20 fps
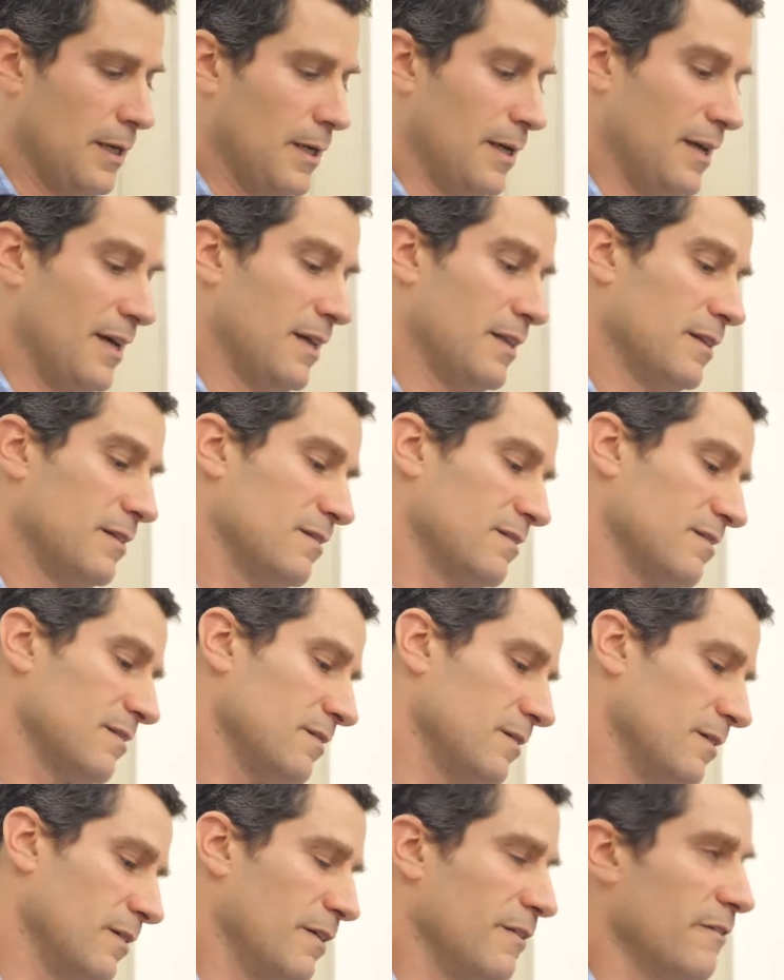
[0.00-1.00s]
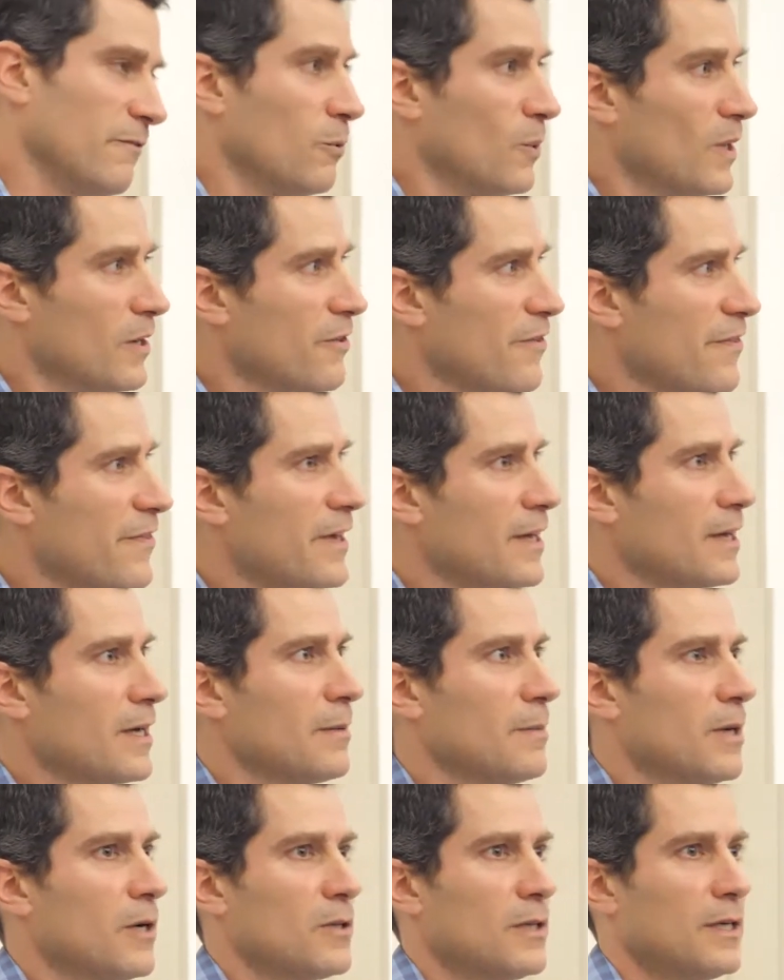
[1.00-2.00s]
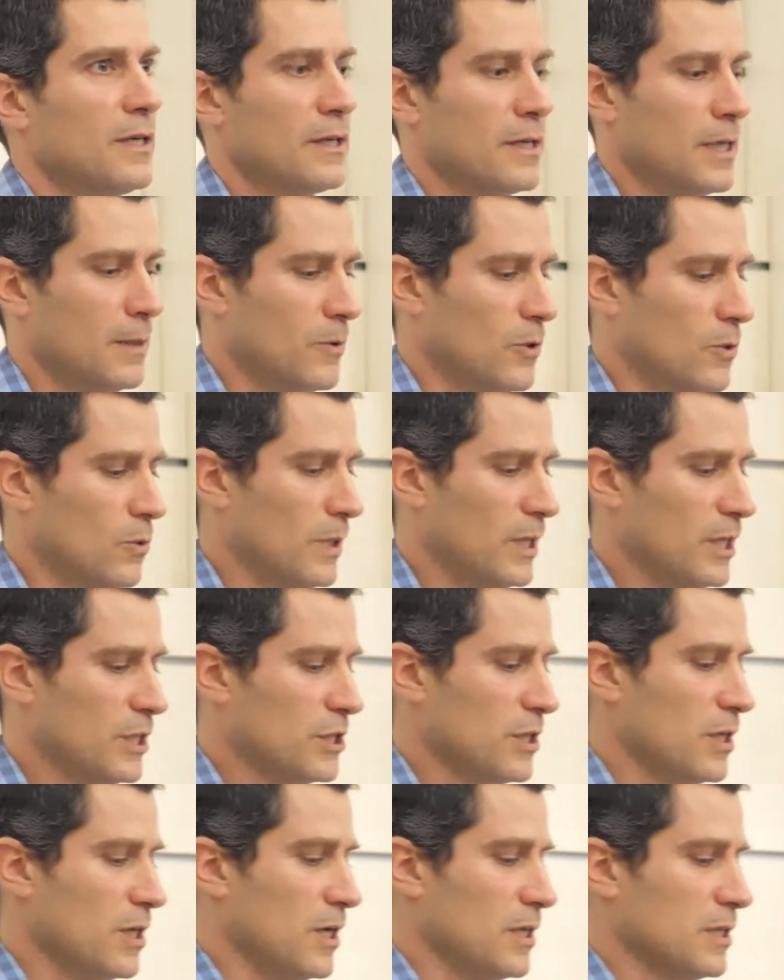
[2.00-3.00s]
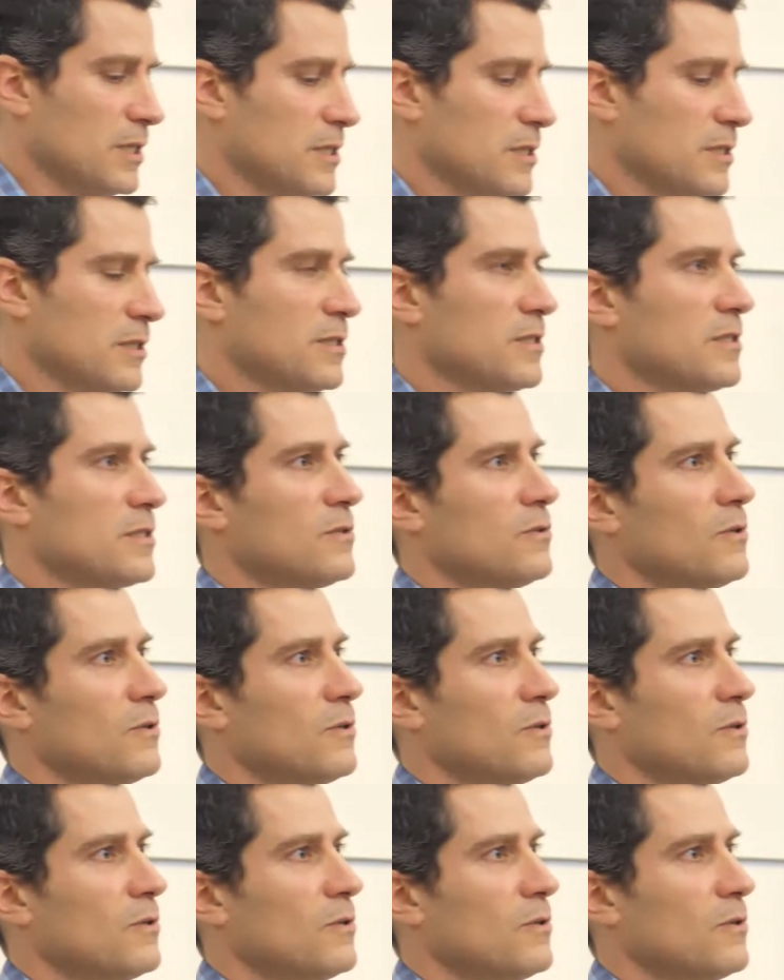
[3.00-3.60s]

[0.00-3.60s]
And when you think about income or wage loss,